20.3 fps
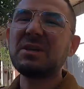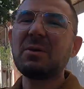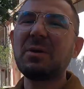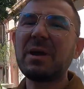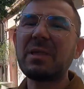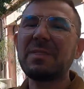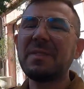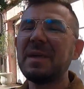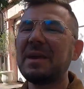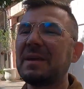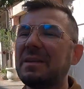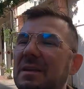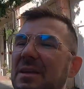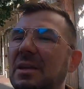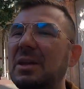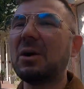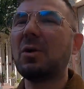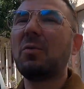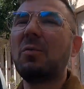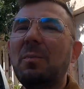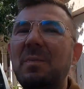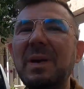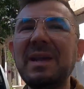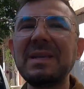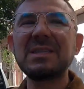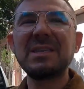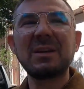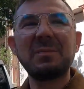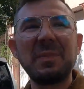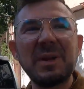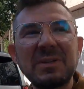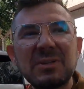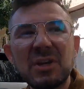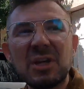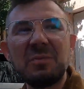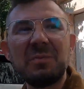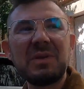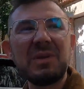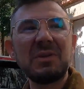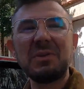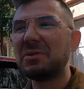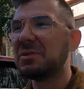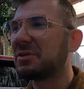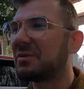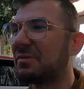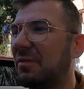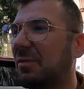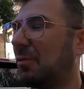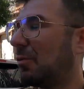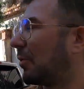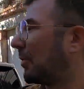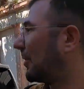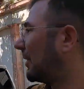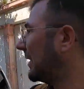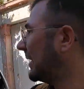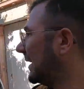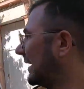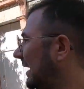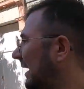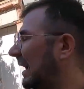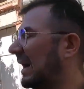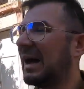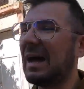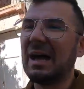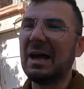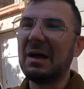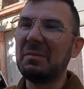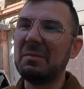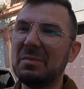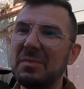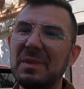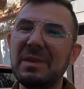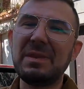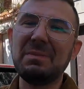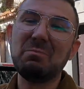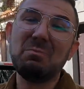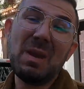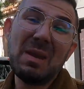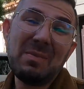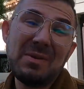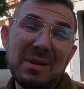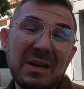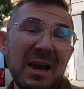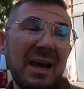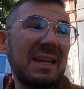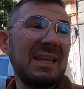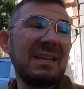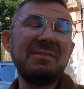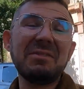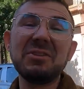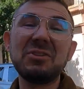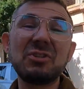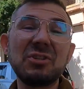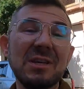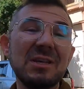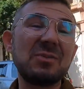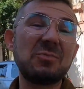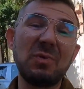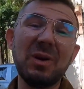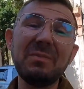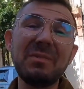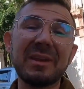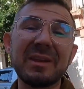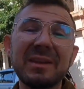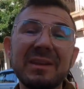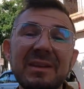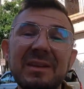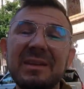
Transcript: So I think, you know, basic bitch can be used for maybe not even just women.